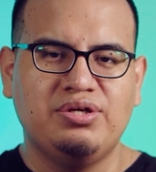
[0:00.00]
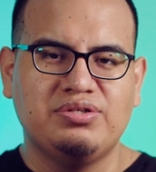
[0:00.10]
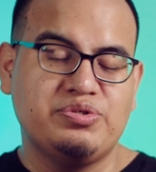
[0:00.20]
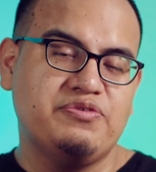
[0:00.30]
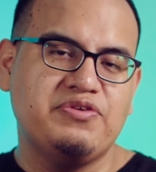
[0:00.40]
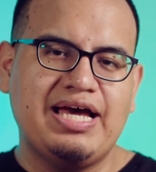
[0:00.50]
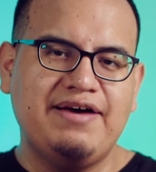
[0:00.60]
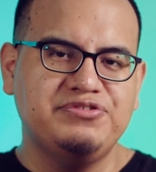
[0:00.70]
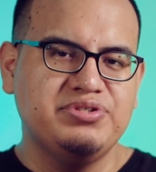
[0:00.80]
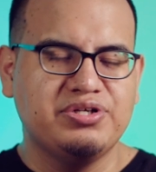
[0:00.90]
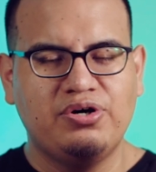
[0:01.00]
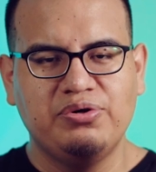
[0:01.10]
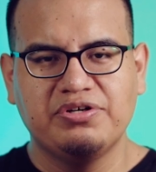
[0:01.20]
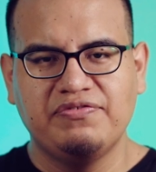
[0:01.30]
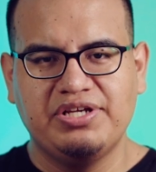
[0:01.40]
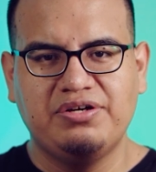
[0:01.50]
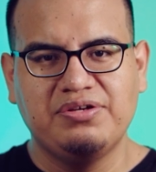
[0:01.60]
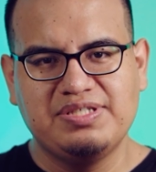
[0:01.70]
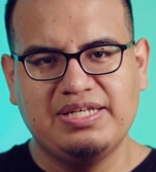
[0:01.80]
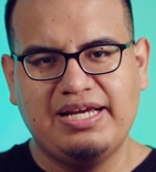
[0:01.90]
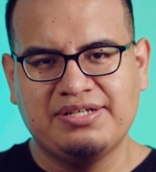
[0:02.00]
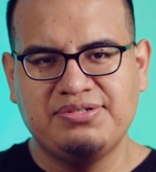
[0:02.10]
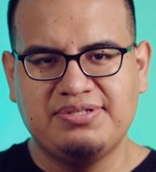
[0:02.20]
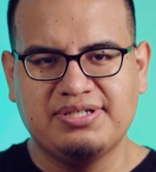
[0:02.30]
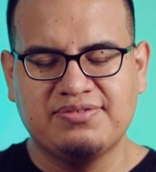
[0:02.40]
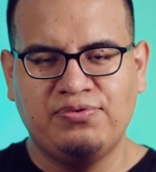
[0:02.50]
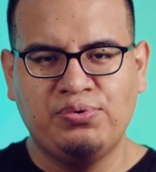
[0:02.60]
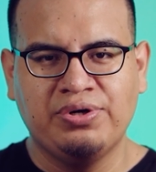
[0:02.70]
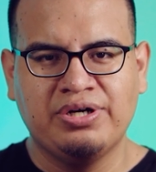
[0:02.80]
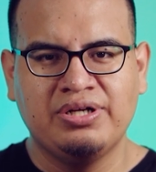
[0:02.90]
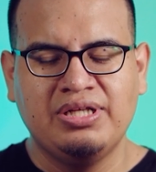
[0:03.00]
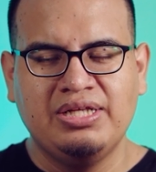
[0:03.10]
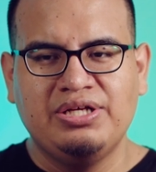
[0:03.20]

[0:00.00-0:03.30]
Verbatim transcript: So if you have to encode your video using X264,